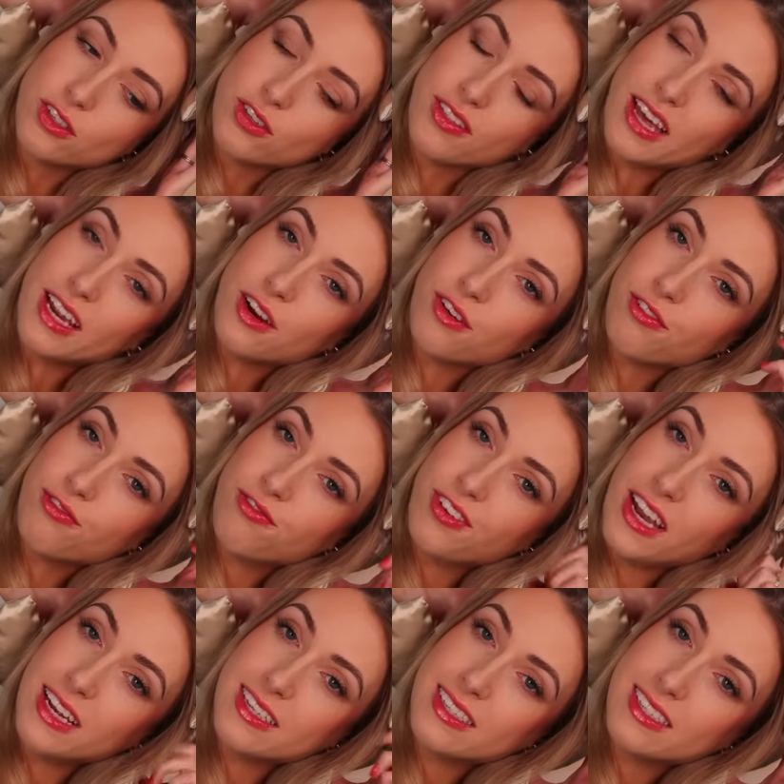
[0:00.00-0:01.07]
so that your
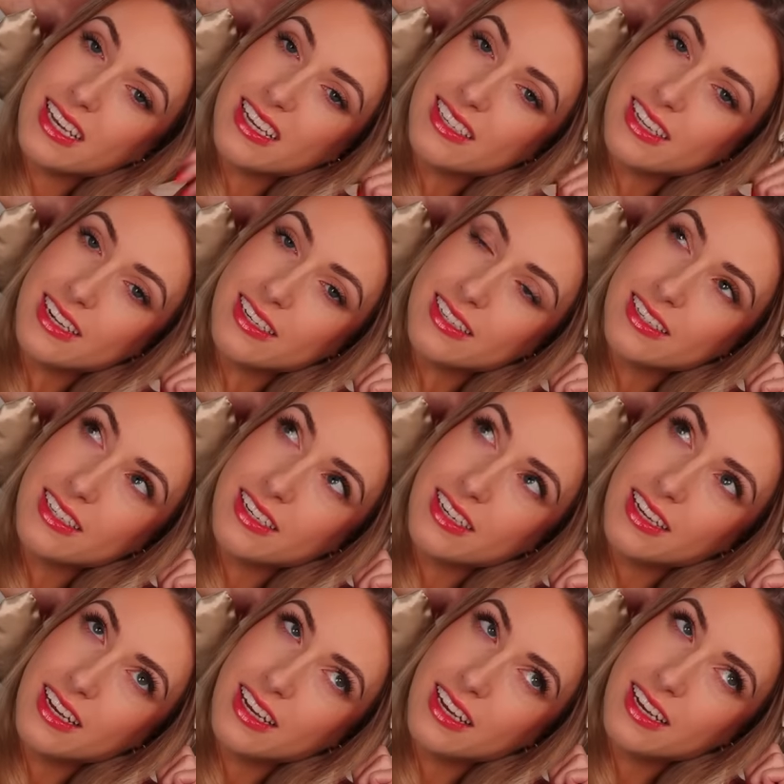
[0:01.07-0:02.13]
face isn't
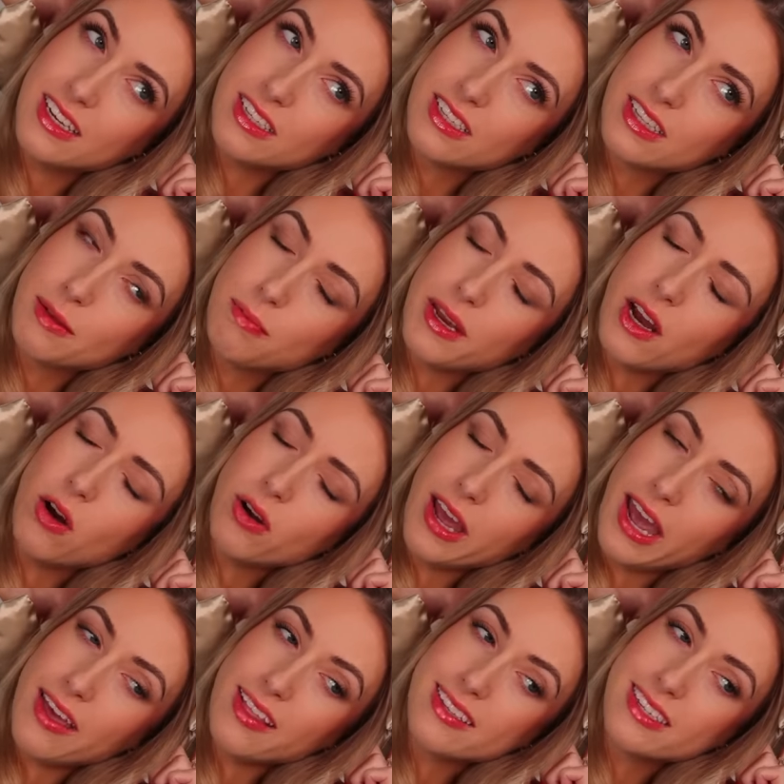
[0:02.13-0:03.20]
into the pillow.
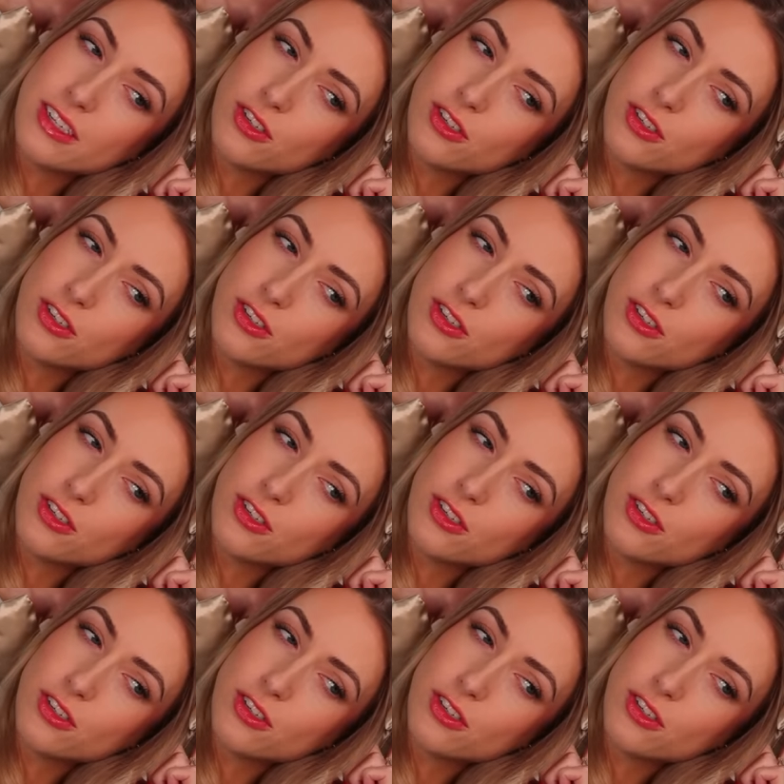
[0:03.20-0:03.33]
Okay, that's